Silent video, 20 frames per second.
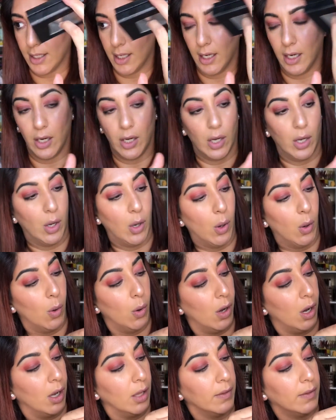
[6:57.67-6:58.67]
going to
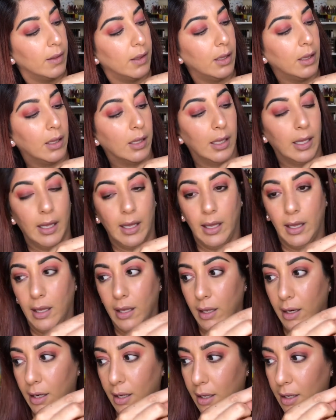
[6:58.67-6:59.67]
go on the
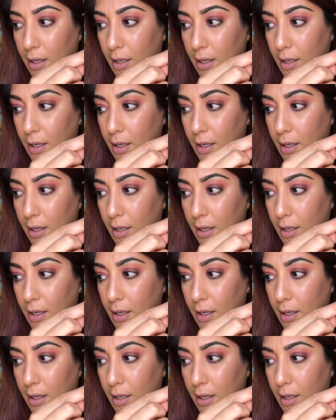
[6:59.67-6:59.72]
lid.